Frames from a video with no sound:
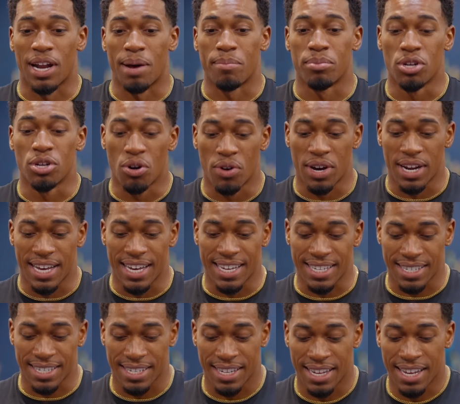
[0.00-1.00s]
I'm doing
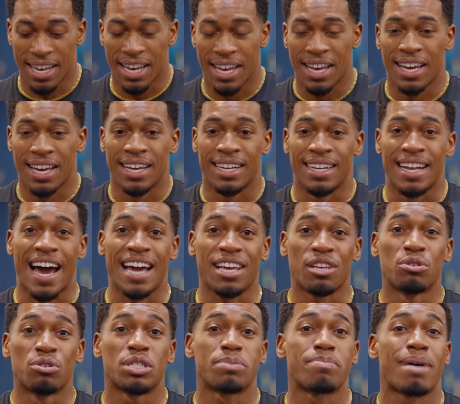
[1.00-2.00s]
is not
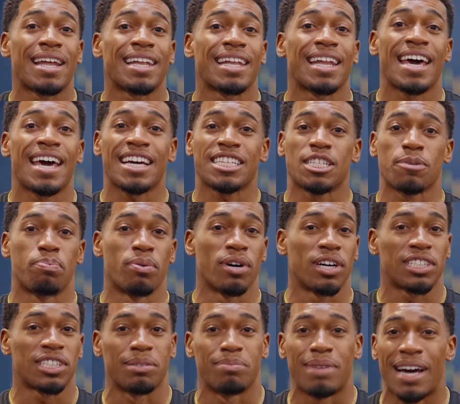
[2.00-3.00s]
using my legs to
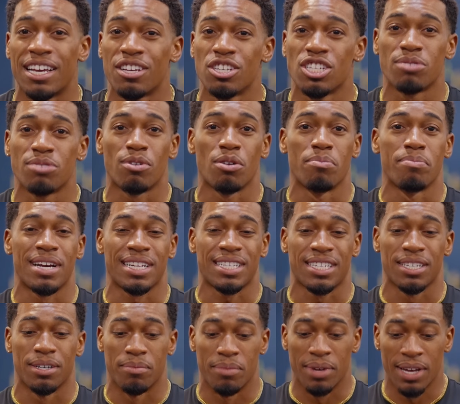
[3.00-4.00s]
push, I'm not using
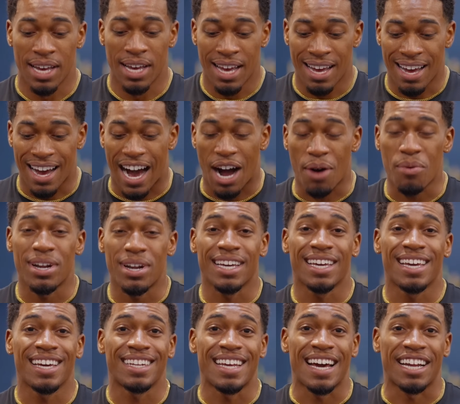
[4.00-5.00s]
momentum. I wanna
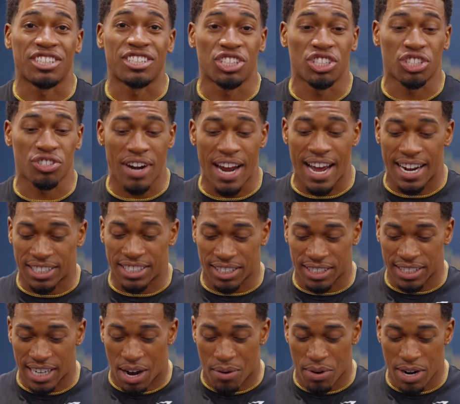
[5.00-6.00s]
get that stretch.
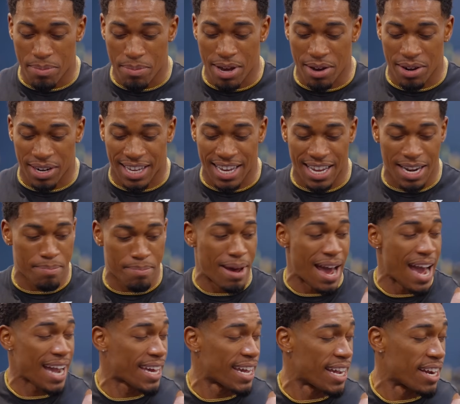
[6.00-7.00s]
I wanna be able to get it
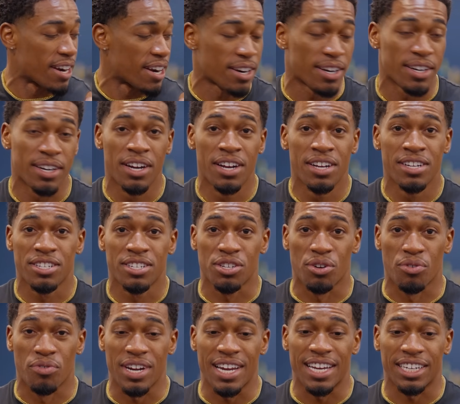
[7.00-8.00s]
back here
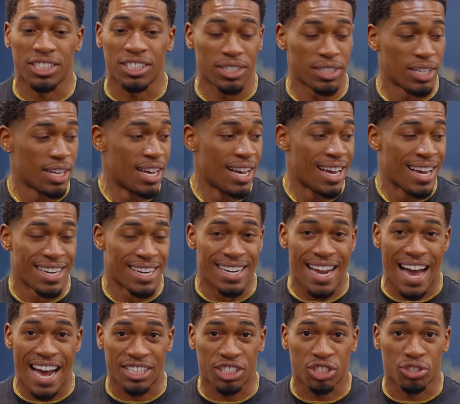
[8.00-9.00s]
to reach,
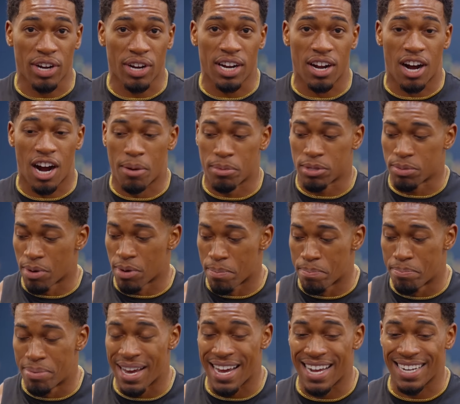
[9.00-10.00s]
not straight arms, but
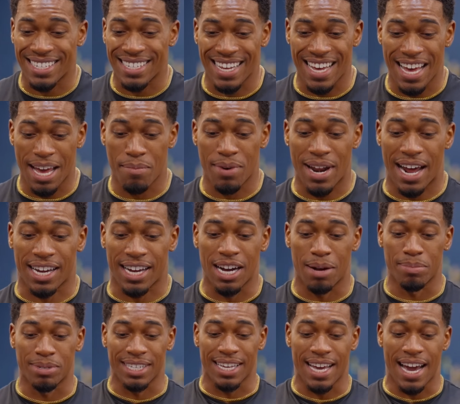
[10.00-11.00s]
bent, and when I
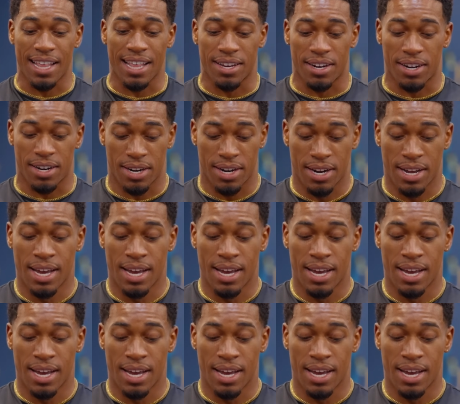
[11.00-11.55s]
come together,